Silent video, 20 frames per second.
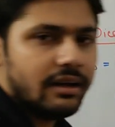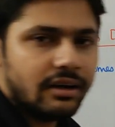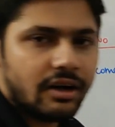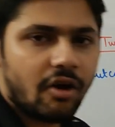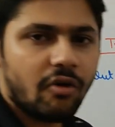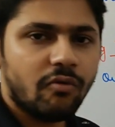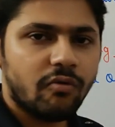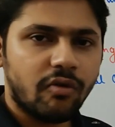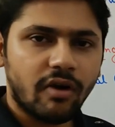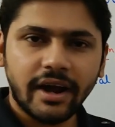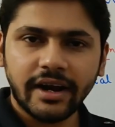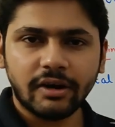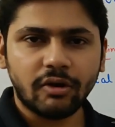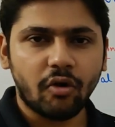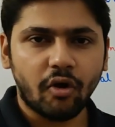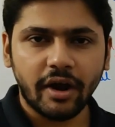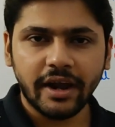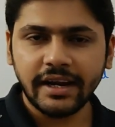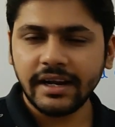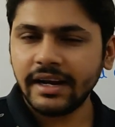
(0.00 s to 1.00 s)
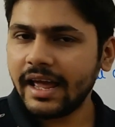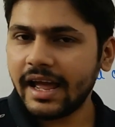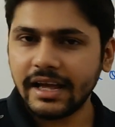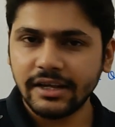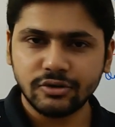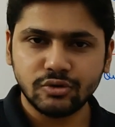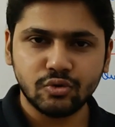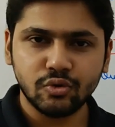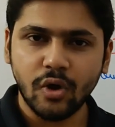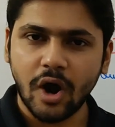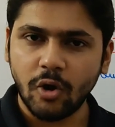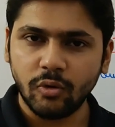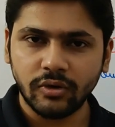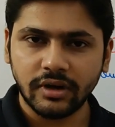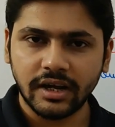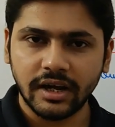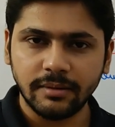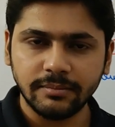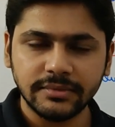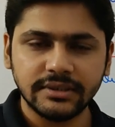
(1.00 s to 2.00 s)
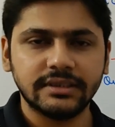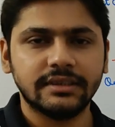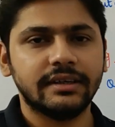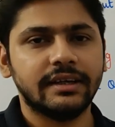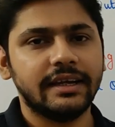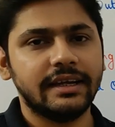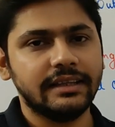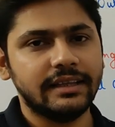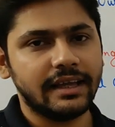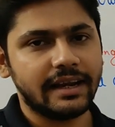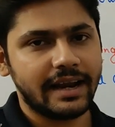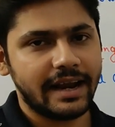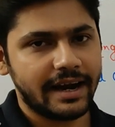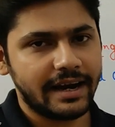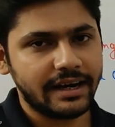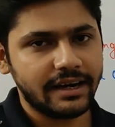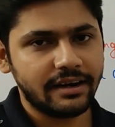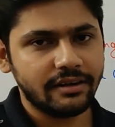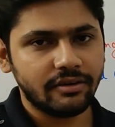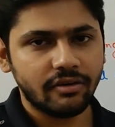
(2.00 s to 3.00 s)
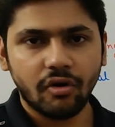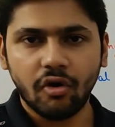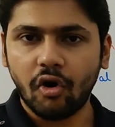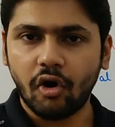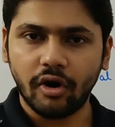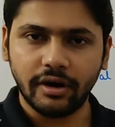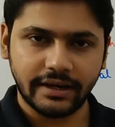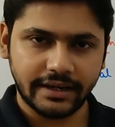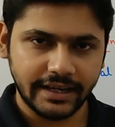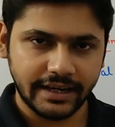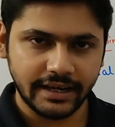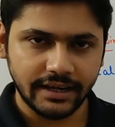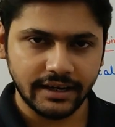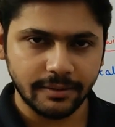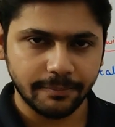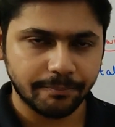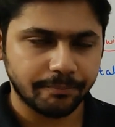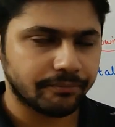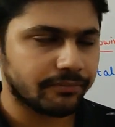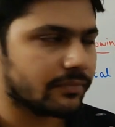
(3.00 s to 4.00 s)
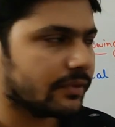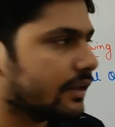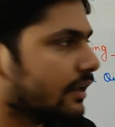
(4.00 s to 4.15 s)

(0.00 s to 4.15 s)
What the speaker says: Now one coin has 2 outcomes, either head or tail.